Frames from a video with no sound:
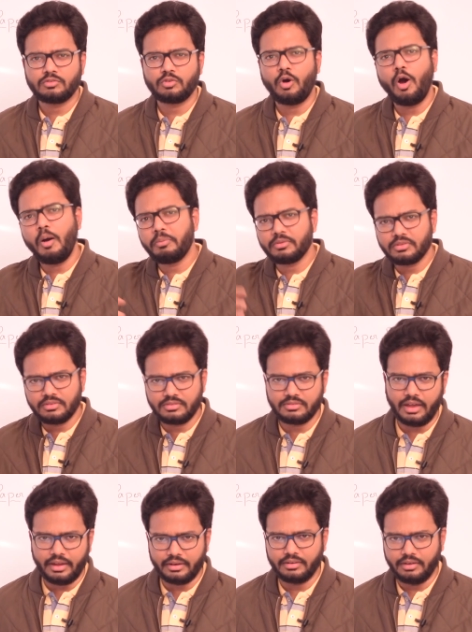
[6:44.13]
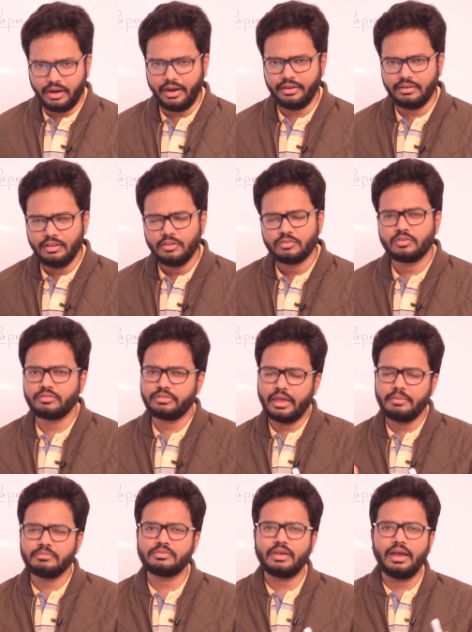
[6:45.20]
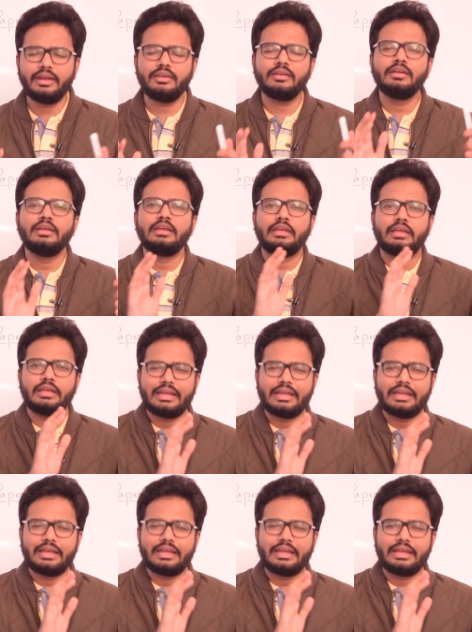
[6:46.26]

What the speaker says: So opposite side, right? So same side,